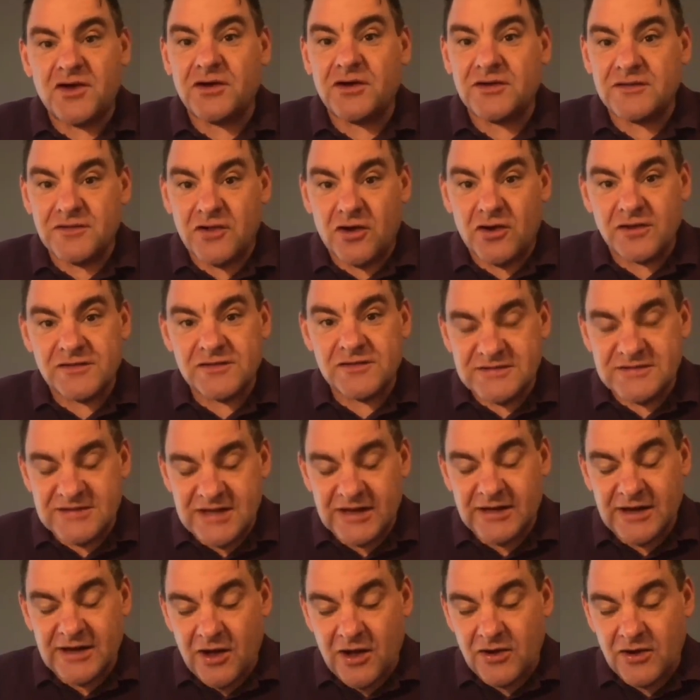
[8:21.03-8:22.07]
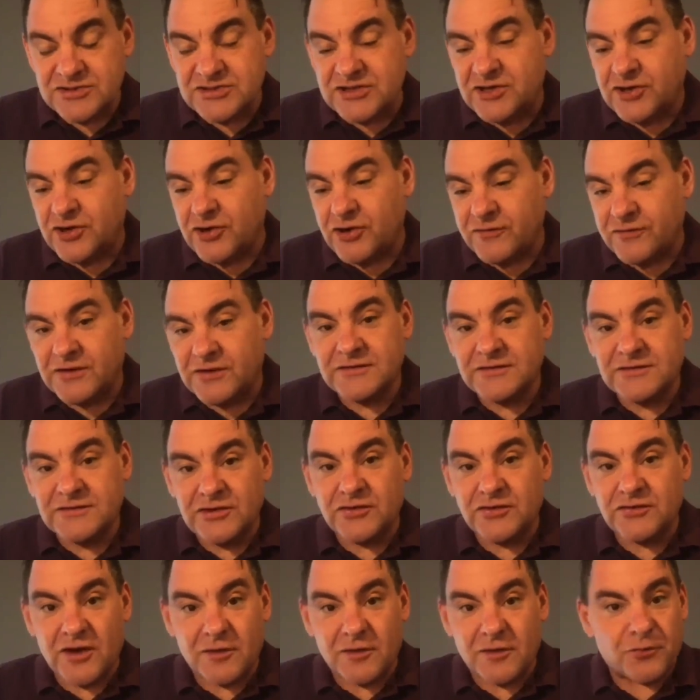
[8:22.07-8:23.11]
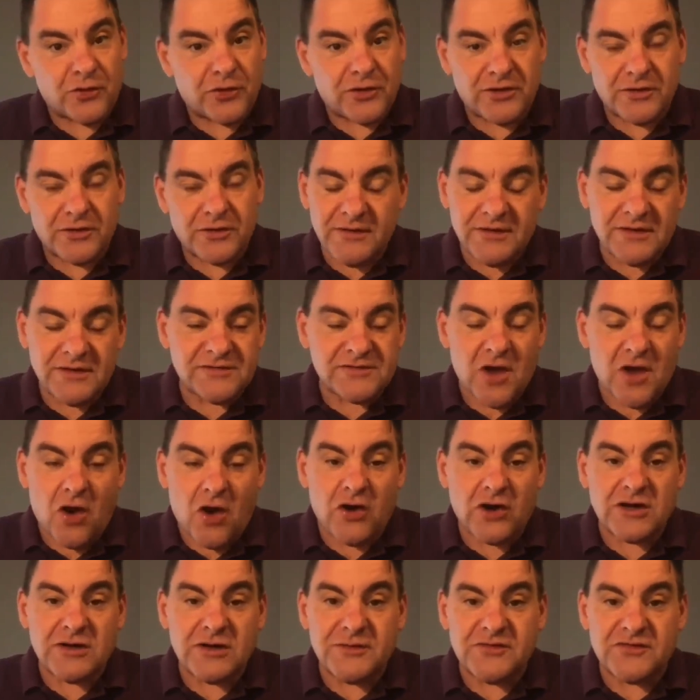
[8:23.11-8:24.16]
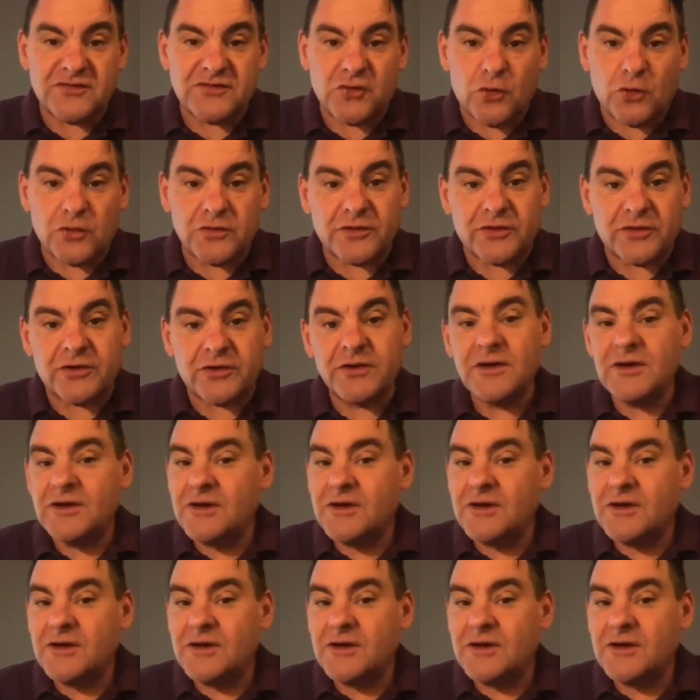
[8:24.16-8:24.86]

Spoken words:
As long as the technology curve continues upward, it's all going to be solar.